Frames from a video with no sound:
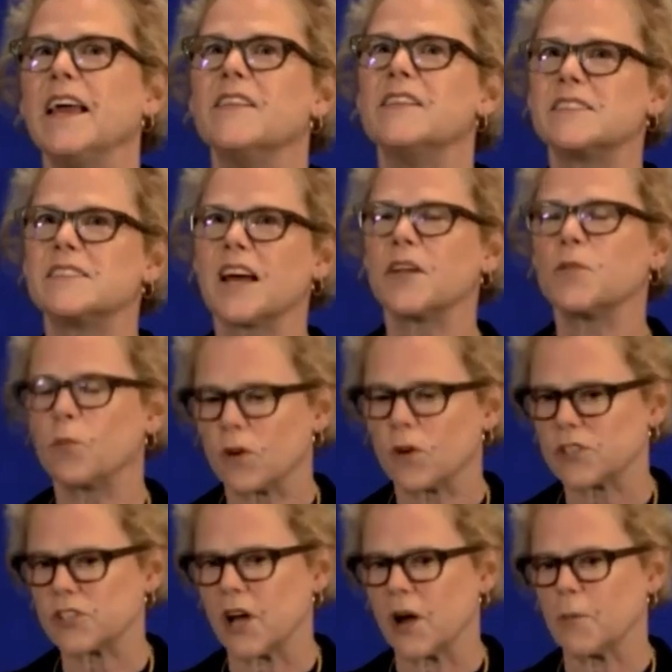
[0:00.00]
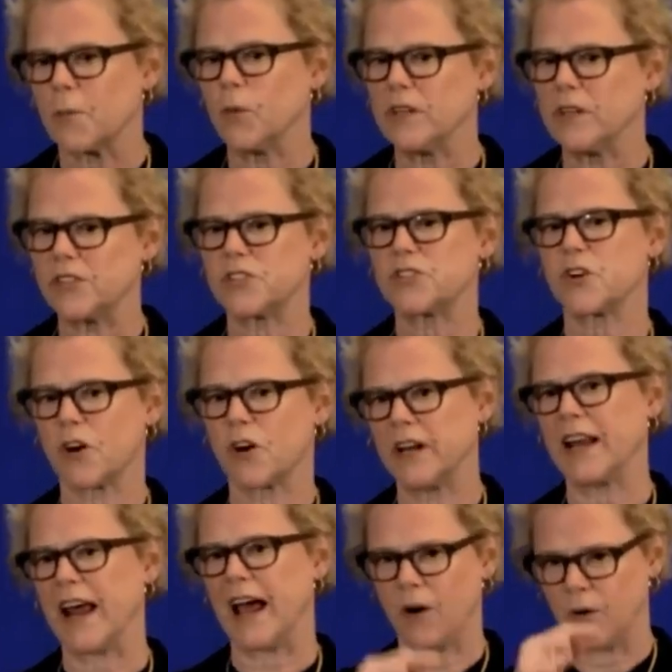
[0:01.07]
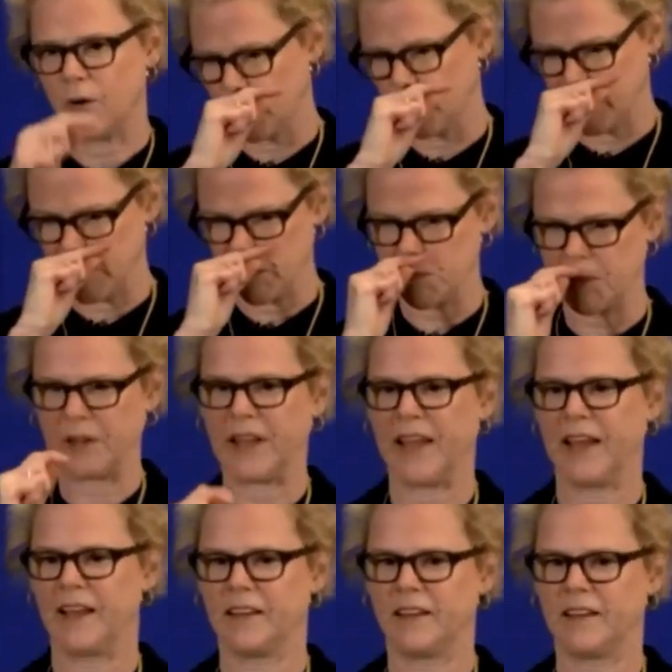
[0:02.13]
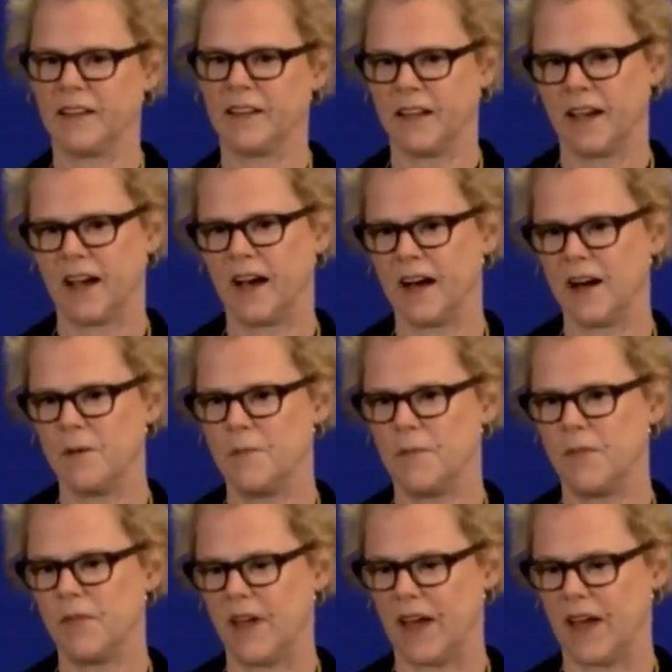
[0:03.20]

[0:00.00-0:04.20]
In the design workshop, we started out with the plan um,